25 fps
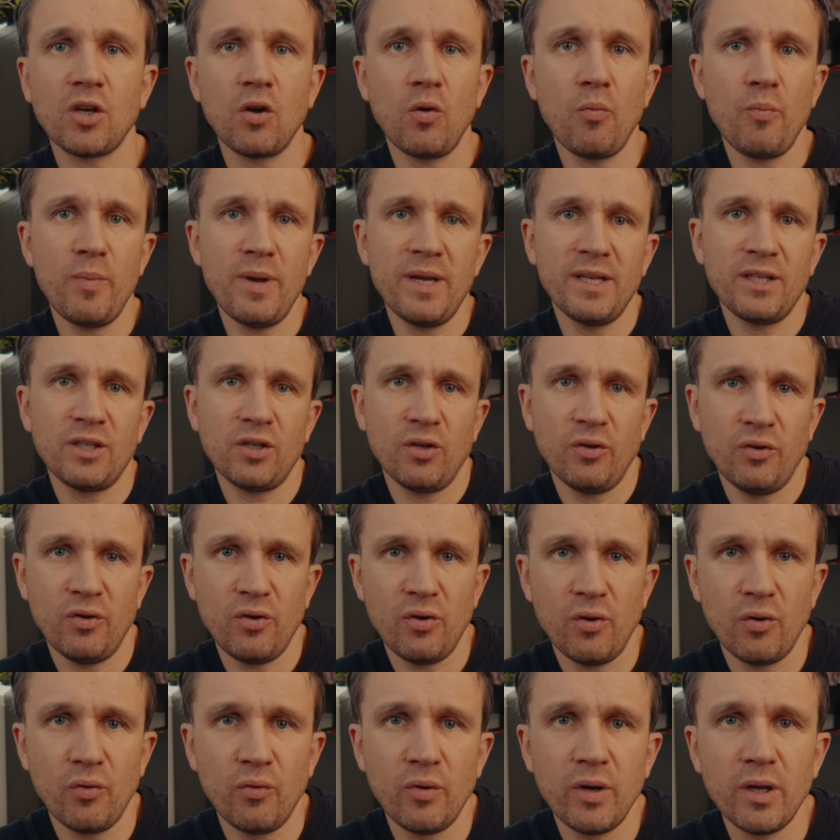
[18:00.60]
comments on
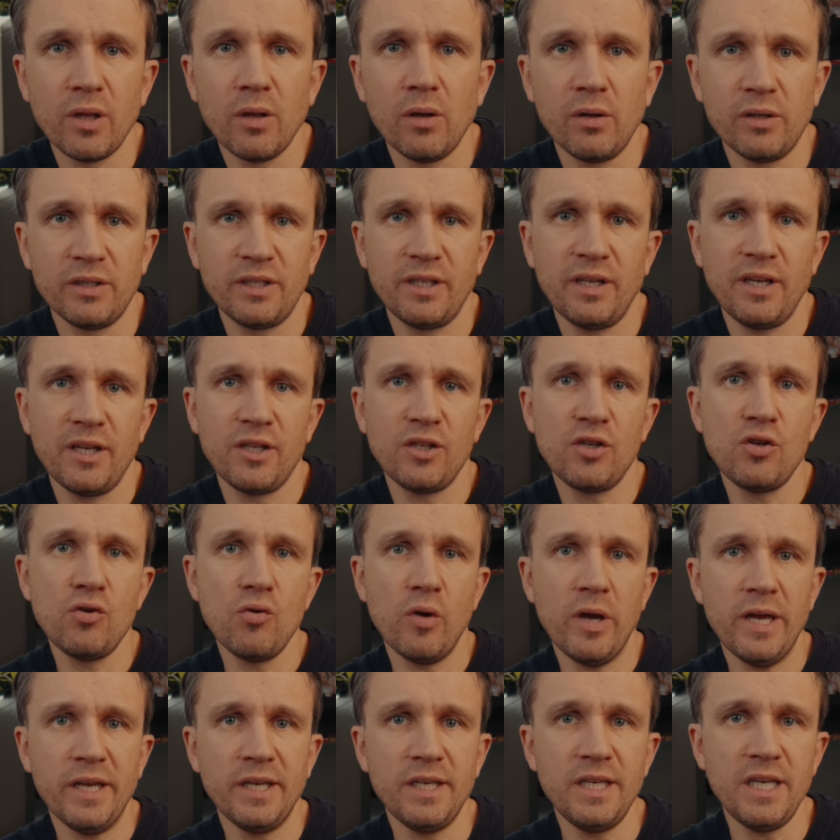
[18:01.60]
your reel or sends you
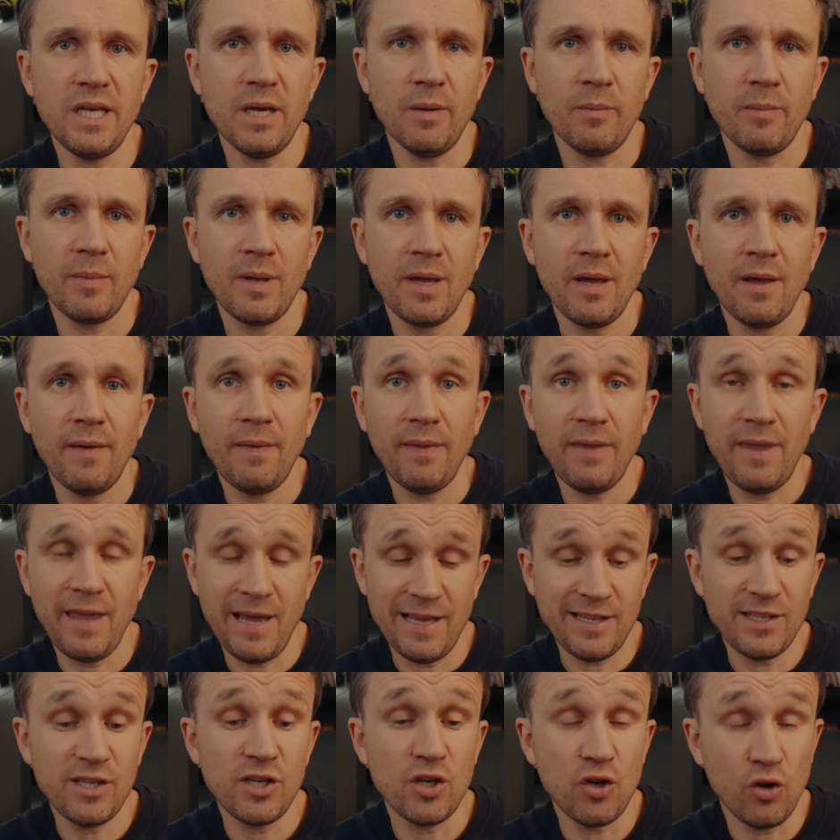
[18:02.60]
a DM,
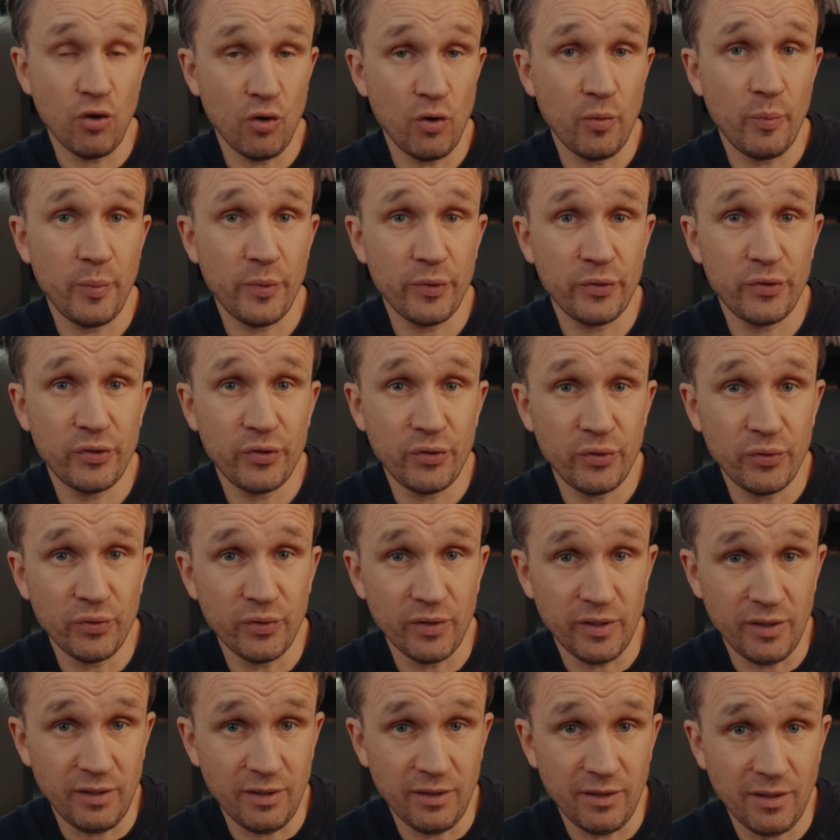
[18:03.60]
that's your
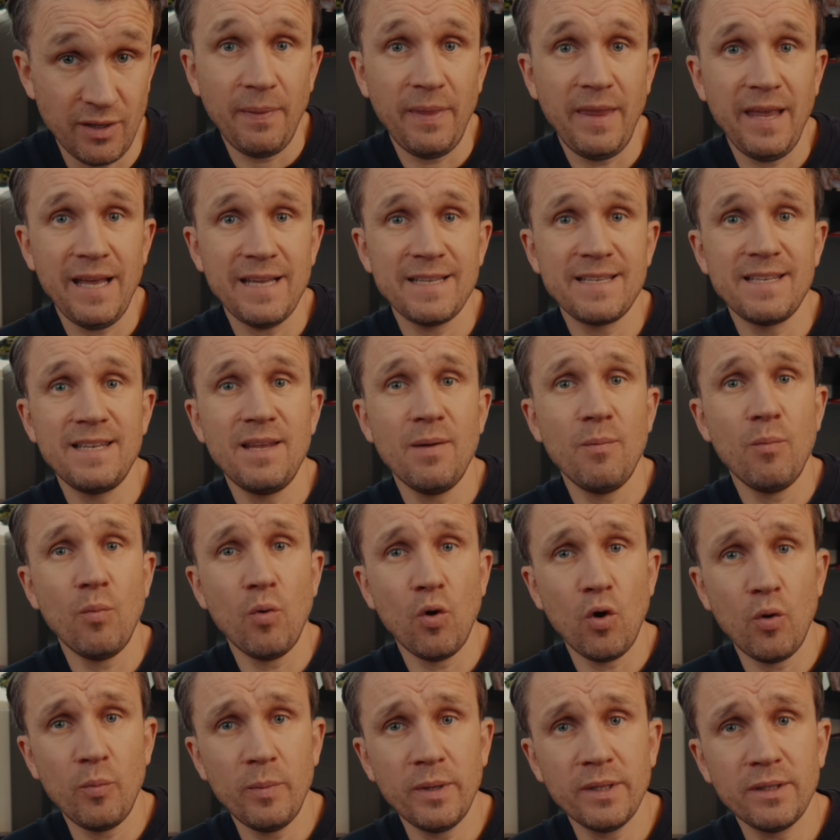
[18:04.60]
opportunity. That's the
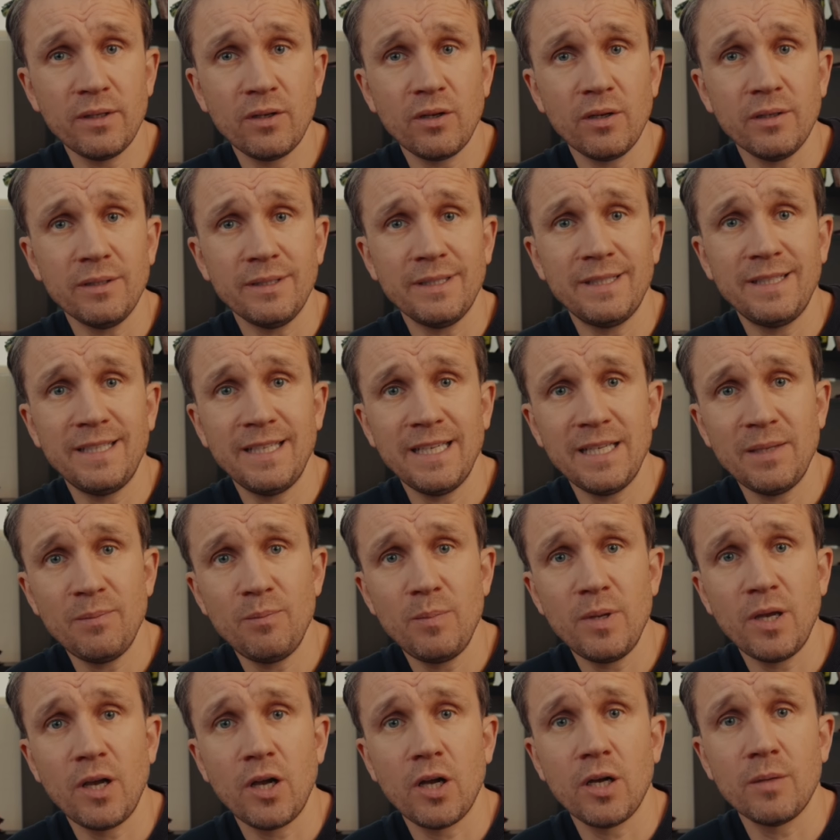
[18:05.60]
moment
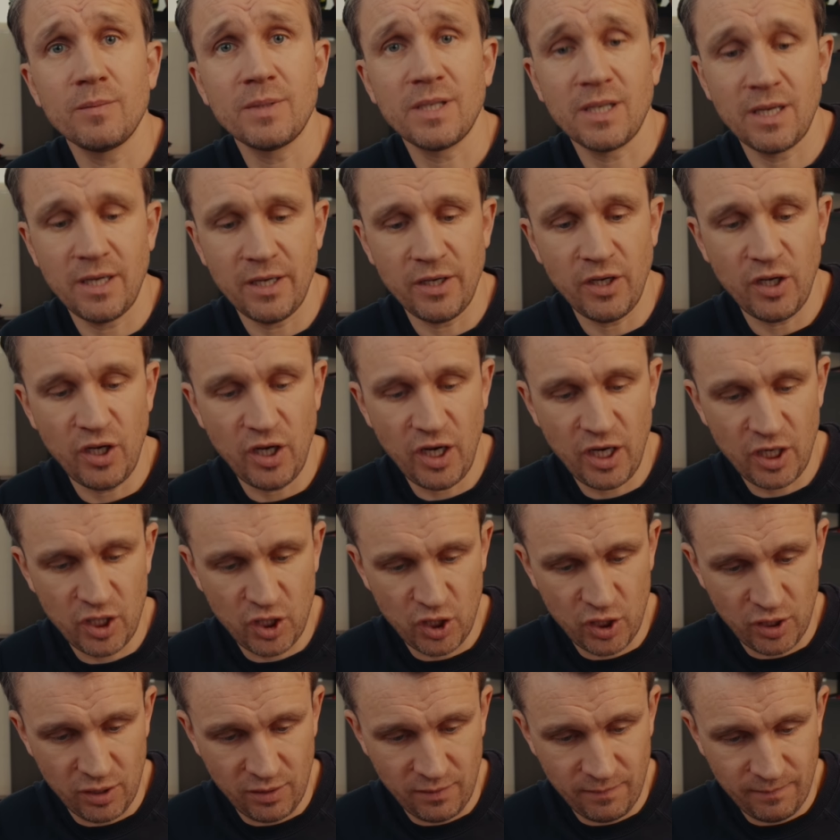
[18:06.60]
content becomes
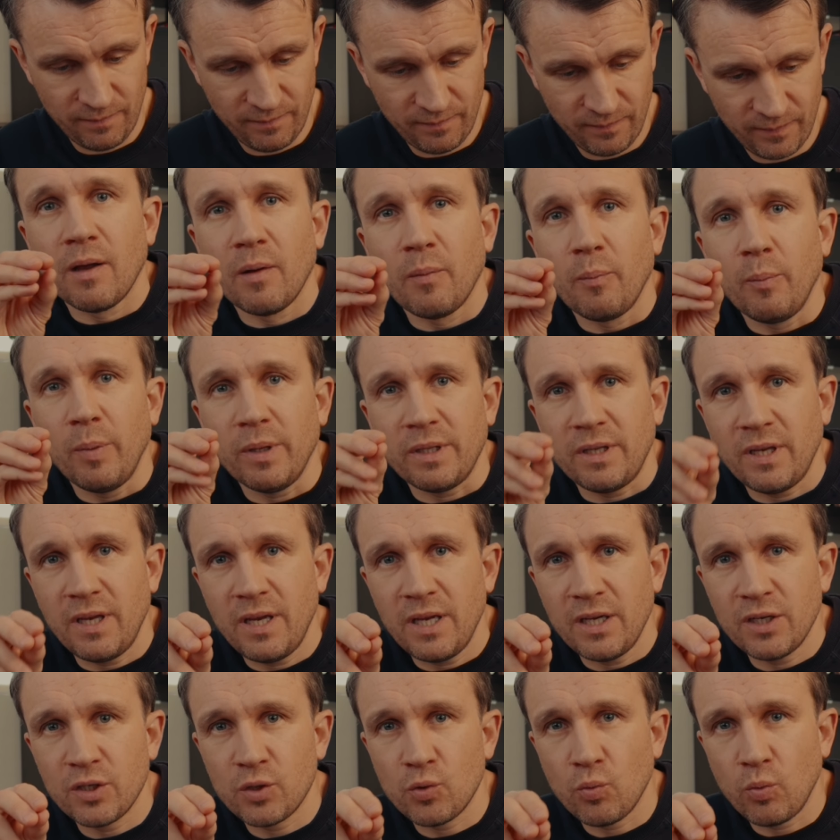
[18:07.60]
connection. But
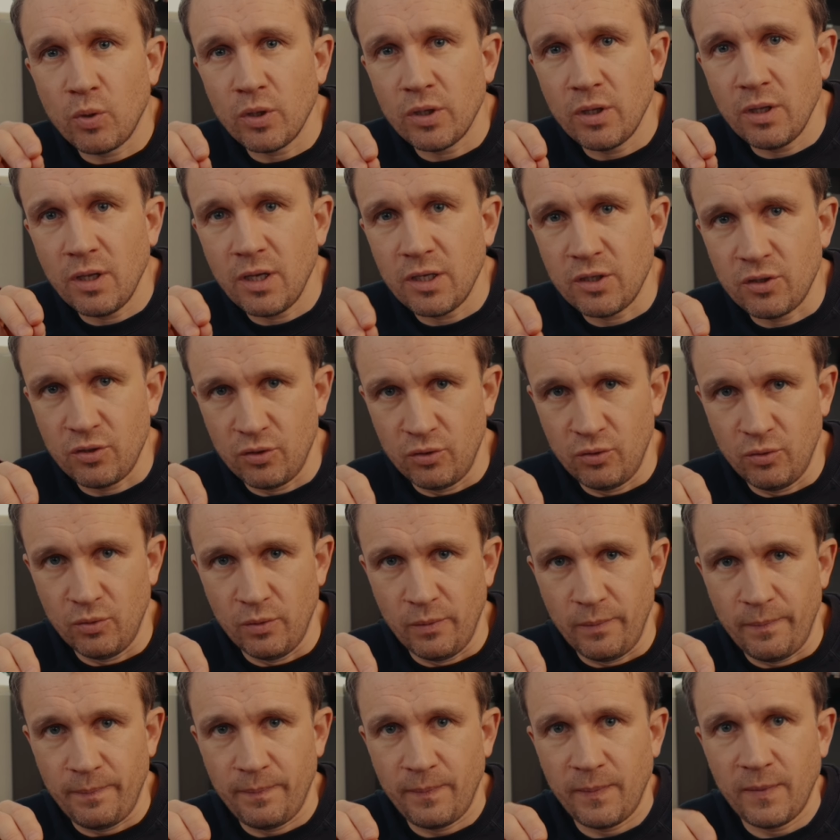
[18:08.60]
here's what not to
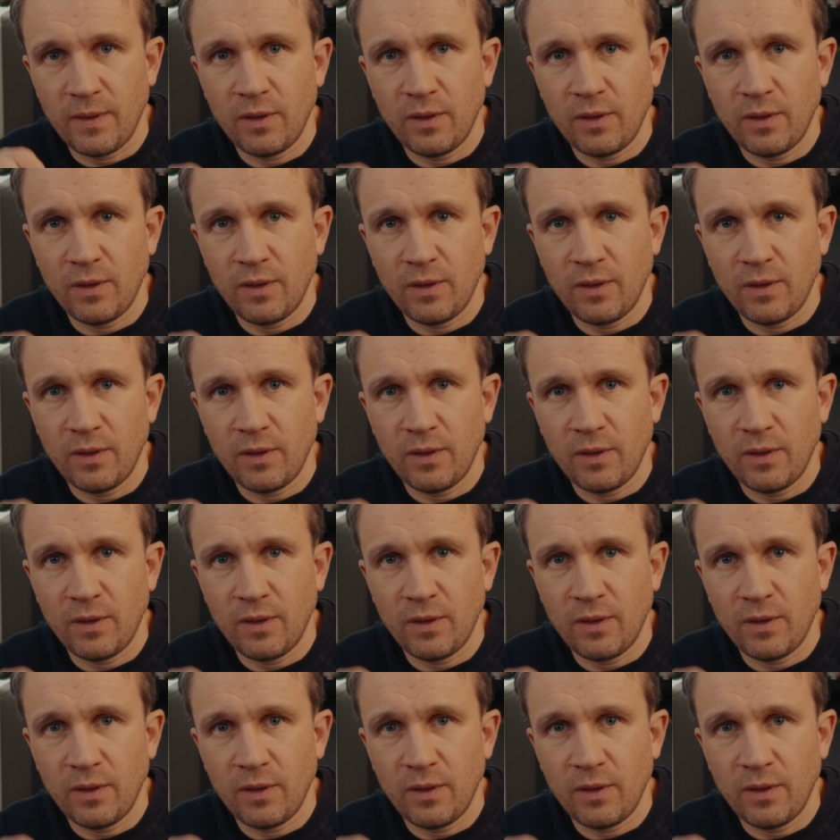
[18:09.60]
do.